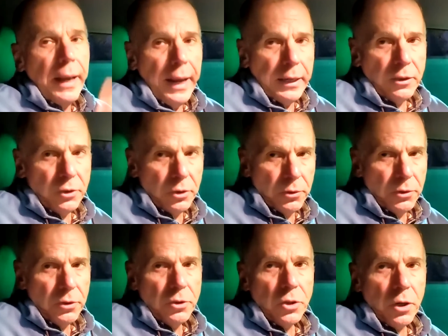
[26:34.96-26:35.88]
and it turns
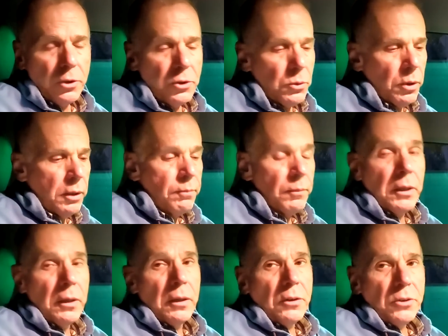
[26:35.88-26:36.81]
the charger on.
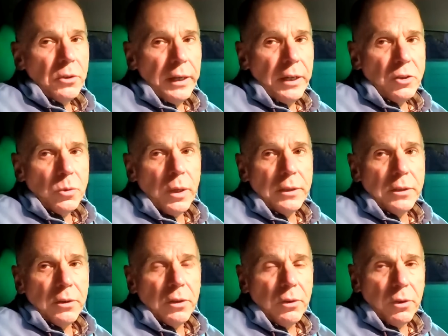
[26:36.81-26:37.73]
So that's what I
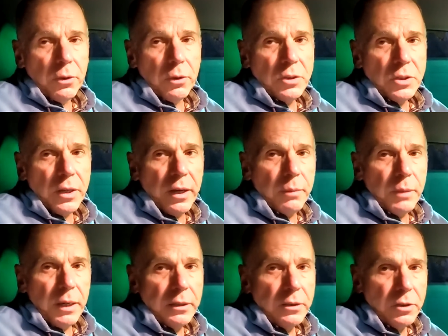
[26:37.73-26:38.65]
did the third time.
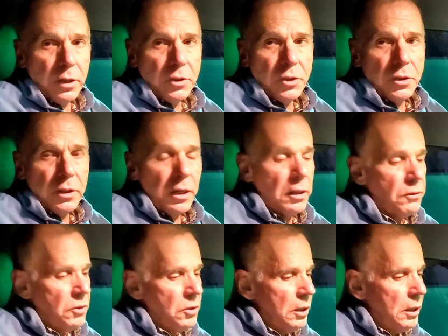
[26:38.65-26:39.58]
I touched the
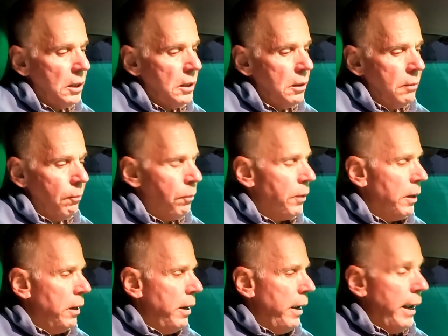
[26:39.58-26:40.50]
NFC,
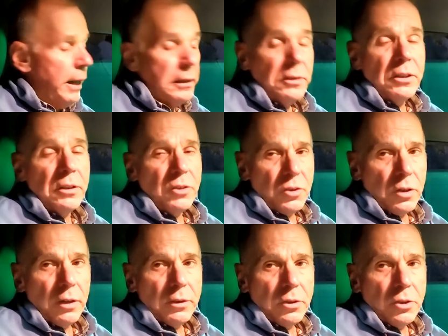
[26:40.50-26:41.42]
and it did
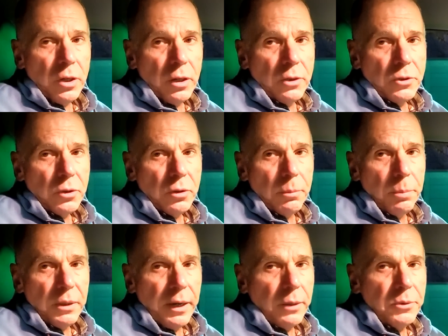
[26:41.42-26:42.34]
start the charger,
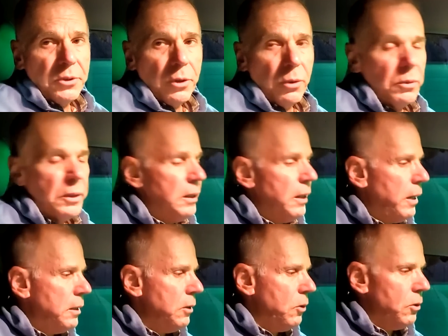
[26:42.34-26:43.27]
but I was only
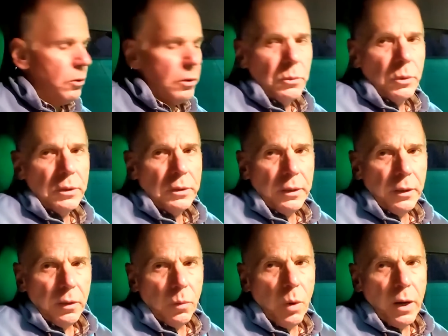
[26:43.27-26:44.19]
getting 31
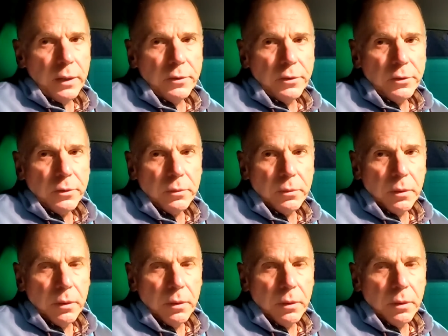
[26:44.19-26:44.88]
kilowatts